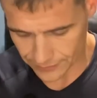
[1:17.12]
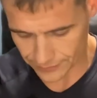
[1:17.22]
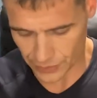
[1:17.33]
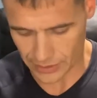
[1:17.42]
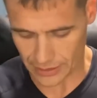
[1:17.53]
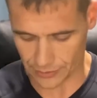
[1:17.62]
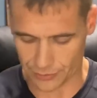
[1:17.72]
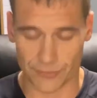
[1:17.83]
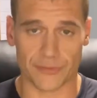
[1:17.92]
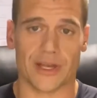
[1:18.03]
you can
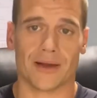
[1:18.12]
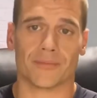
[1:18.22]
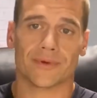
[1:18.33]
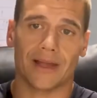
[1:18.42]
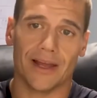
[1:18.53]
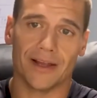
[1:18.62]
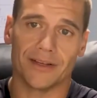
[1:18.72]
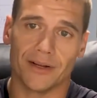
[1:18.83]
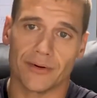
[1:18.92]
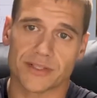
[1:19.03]
download the free app, and
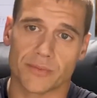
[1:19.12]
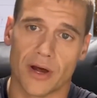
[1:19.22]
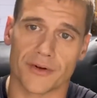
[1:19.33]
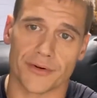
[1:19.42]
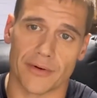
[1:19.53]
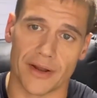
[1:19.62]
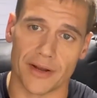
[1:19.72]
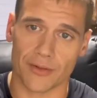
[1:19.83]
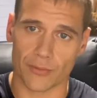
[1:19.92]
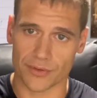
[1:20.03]
you know it's monitoring right
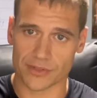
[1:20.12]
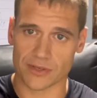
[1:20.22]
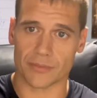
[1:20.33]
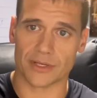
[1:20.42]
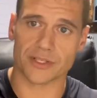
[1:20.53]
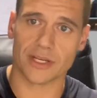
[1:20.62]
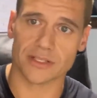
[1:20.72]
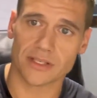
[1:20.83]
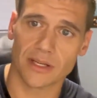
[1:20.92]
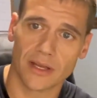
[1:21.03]
now. The one that's on my
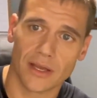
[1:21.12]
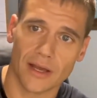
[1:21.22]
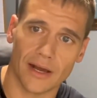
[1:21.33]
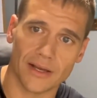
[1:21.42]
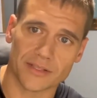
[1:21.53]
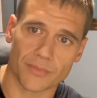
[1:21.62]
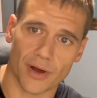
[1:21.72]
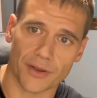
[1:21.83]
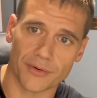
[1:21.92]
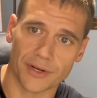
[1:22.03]
chest is
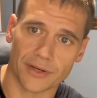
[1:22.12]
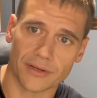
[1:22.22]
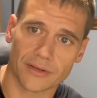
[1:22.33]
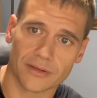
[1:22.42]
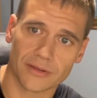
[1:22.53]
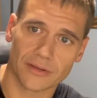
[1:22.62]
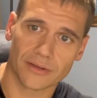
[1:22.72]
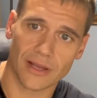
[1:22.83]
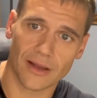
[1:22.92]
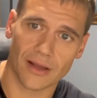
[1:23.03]
monitoring
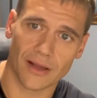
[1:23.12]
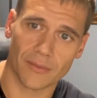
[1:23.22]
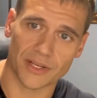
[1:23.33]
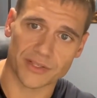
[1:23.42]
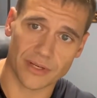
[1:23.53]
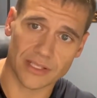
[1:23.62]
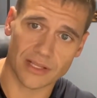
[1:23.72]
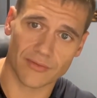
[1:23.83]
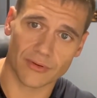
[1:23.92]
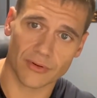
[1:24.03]
my stress
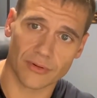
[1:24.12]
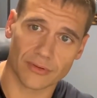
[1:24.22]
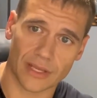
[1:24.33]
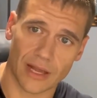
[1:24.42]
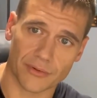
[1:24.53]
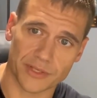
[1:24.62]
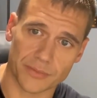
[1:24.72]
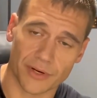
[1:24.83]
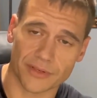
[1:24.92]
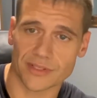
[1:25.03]
level, calories
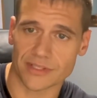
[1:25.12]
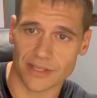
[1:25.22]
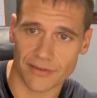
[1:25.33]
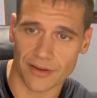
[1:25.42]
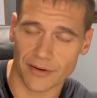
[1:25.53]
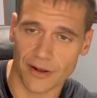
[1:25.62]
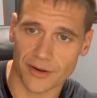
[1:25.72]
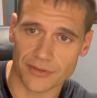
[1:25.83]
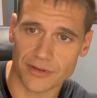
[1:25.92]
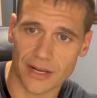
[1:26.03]
burnt since I've had it on,
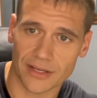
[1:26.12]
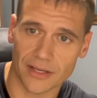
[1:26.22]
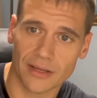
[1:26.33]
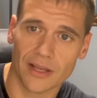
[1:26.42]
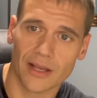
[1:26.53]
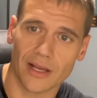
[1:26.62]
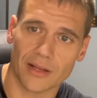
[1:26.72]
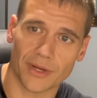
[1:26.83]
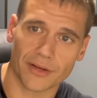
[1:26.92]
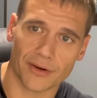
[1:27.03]
and tracking,
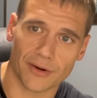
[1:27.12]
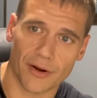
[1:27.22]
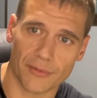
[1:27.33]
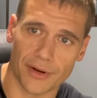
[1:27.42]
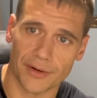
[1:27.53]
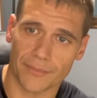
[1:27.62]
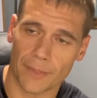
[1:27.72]
and my current heart rate.